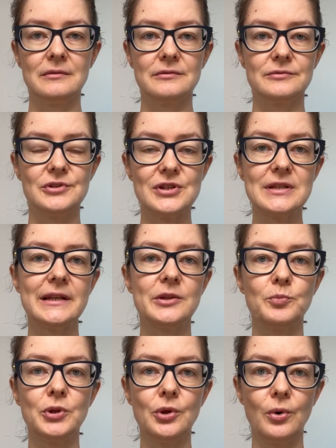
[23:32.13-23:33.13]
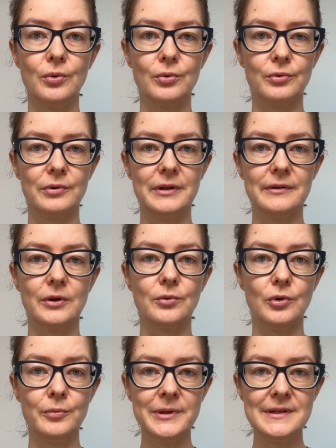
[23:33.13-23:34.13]
just let me know in the
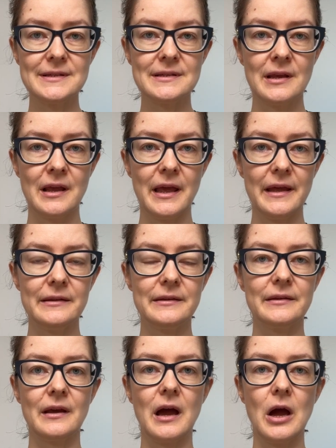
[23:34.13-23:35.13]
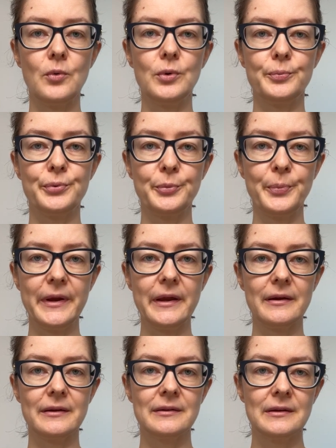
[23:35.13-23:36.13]
comments, and I will
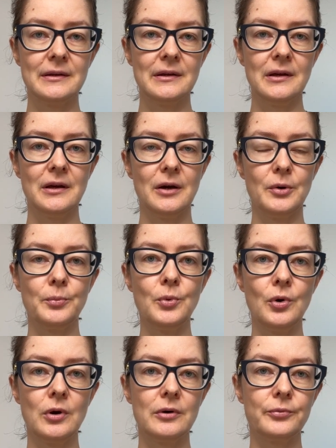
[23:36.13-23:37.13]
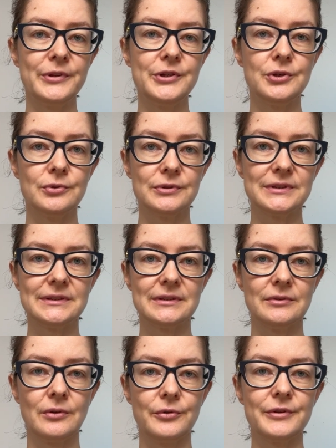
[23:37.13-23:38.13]
prepare more videos
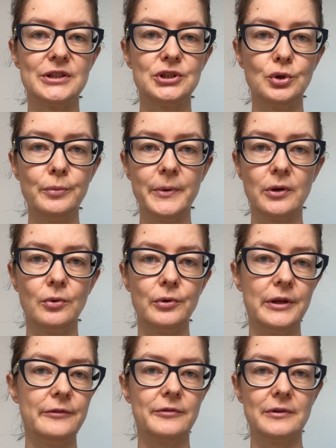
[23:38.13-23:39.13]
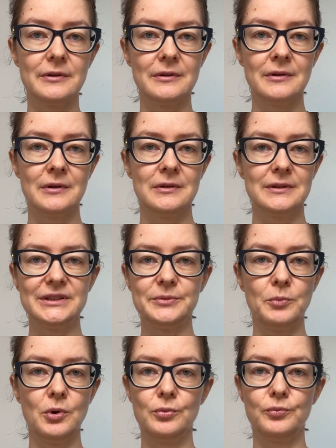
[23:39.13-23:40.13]
on this topic, or even
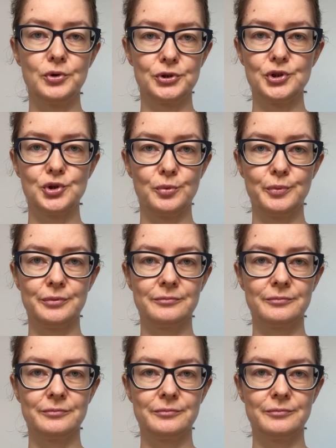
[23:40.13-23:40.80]
small workshop.